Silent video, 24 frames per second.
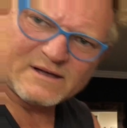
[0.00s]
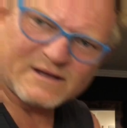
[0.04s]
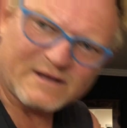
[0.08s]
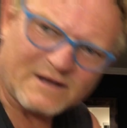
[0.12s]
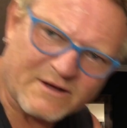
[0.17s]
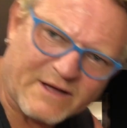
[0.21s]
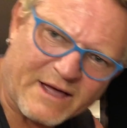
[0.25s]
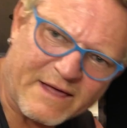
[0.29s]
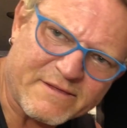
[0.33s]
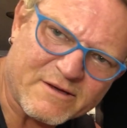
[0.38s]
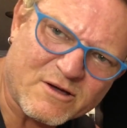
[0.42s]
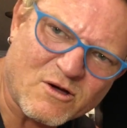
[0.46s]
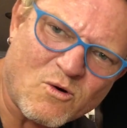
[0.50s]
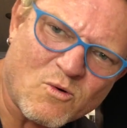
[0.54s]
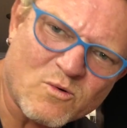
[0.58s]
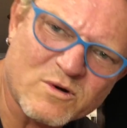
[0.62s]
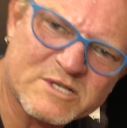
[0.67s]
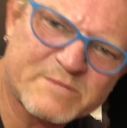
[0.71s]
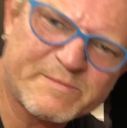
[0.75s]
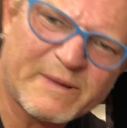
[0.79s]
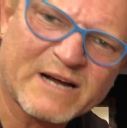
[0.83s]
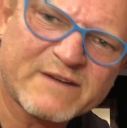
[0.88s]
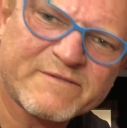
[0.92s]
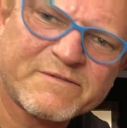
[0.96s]
Okay, the corn
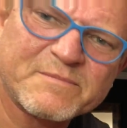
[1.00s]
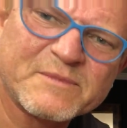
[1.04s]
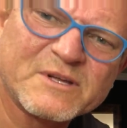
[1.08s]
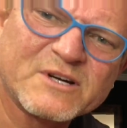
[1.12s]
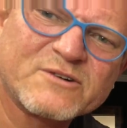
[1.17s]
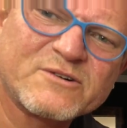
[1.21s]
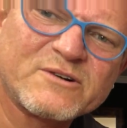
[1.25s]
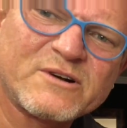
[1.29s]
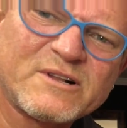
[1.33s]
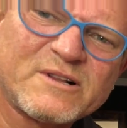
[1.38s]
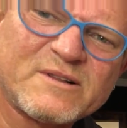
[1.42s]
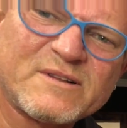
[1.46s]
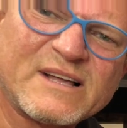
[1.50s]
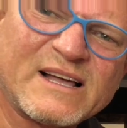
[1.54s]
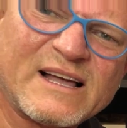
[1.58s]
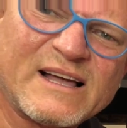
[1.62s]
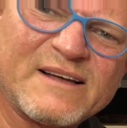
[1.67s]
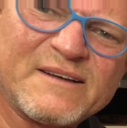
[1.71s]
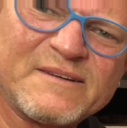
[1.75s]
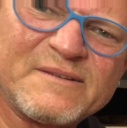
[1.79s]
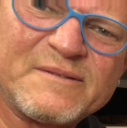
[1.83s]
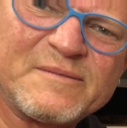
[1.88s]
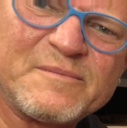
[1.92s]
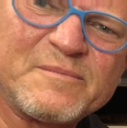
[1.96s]
is back from the grill.
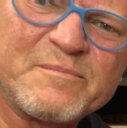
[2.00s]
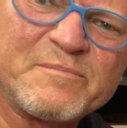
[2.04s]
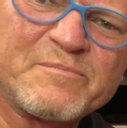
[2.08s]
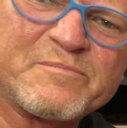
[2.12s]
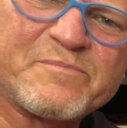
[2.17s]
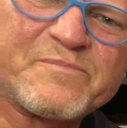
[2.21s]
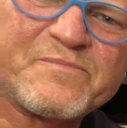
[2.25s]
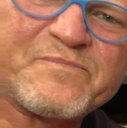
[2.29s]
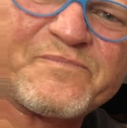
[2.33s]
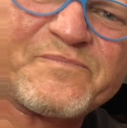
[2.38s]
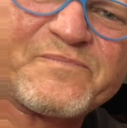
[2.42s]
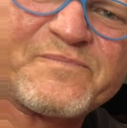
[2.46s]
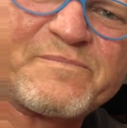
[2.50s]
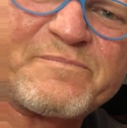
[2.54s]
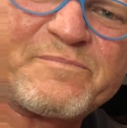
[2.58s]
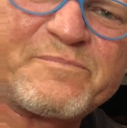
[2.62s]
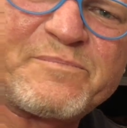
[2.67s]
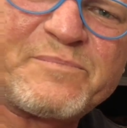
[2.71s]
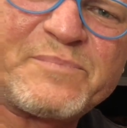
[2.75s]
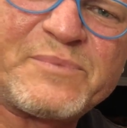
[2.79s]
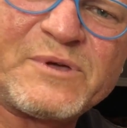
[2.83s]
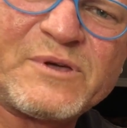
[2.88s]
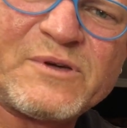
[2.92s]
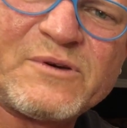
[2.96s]

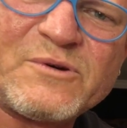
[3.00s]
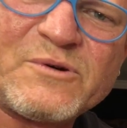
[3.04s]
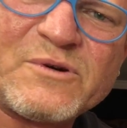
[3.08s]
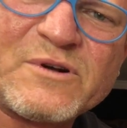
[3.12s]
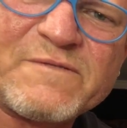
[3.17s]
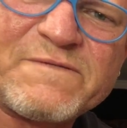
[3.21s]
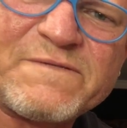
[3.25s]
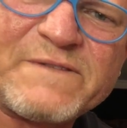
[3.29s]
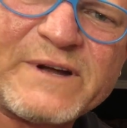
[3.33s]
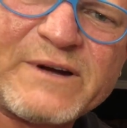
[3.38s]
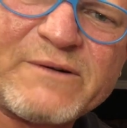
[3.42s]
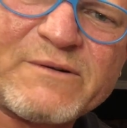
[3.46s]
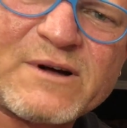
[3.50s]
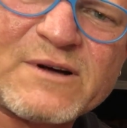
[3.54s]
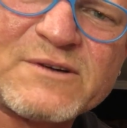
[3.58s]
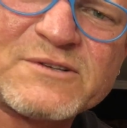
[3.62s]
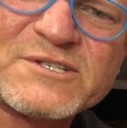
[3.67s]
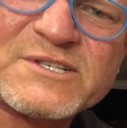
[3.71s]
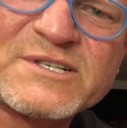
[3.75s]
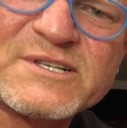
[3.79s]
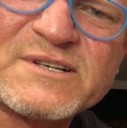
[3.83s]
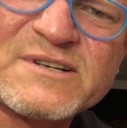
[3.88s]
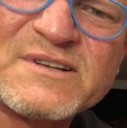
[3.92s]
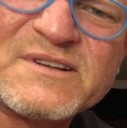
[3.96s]
Beautifully
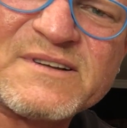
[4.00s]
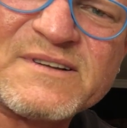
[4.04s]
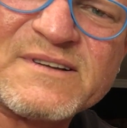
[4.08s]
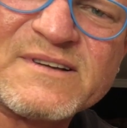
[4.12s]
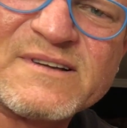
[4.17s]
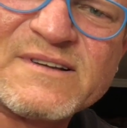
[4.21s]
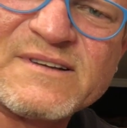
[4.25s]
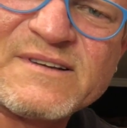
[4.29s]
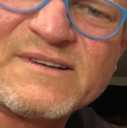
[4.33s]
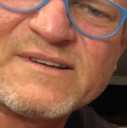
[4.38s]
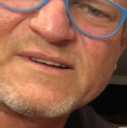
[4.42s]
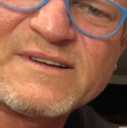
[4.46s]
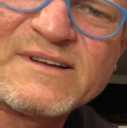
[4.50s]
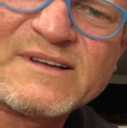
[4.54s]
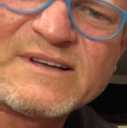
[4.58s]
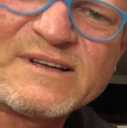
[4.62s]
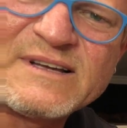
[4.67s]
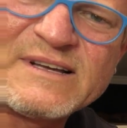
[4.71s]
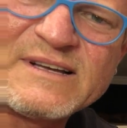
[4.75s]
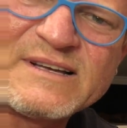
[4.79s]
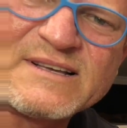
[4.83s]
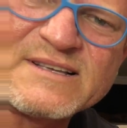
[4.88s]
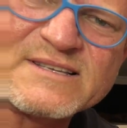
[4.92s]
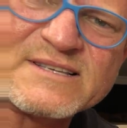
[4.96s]
roasted.
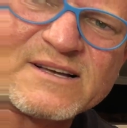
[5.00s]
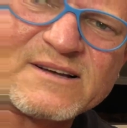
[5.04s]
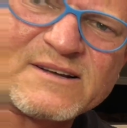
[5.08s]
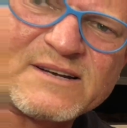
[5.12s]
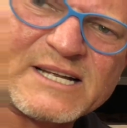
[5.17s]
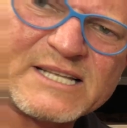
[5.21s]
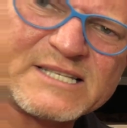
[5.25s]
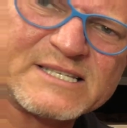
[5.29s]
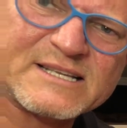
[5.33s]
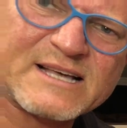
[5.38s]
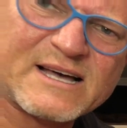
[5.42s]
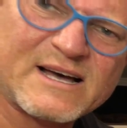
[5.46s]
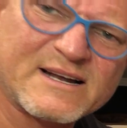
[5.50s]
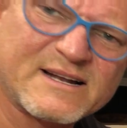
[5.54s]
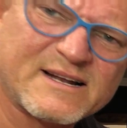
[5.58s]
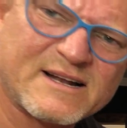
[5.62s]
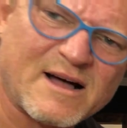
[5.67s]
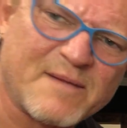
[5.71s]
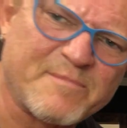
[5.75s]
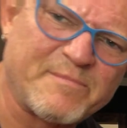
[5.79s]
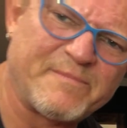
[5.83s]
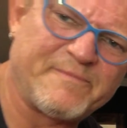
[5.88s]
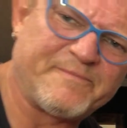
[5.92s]
So let's cut it up.